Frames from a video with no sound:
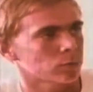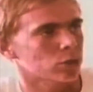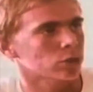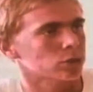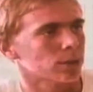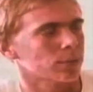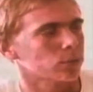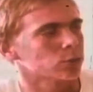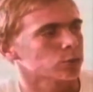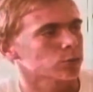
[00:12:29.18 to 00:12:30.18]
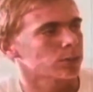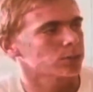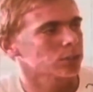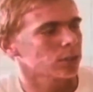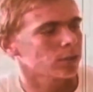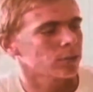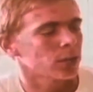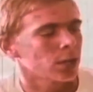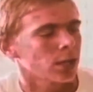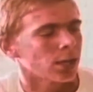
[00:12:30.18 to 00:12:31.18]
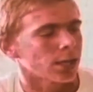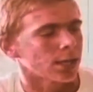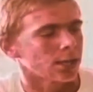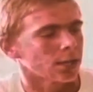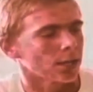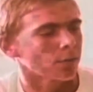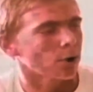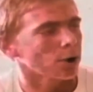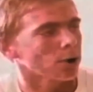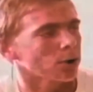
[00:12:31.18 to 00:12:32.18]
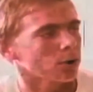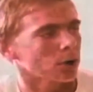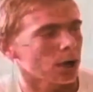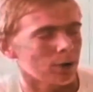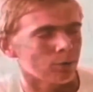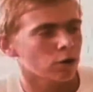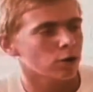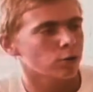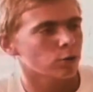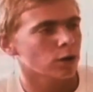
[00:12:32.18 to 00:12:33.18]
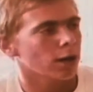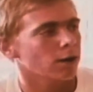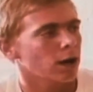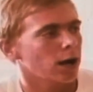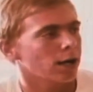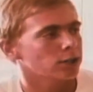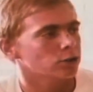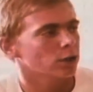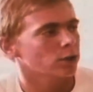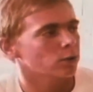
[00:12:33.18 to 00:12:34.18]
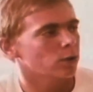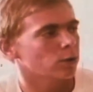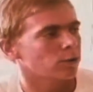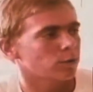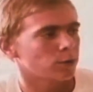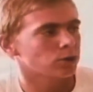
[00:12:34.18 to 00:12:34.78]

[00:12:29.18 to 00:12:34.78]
you know, something which was myself. And out of all that, I've run through a lot of highs trying to run away from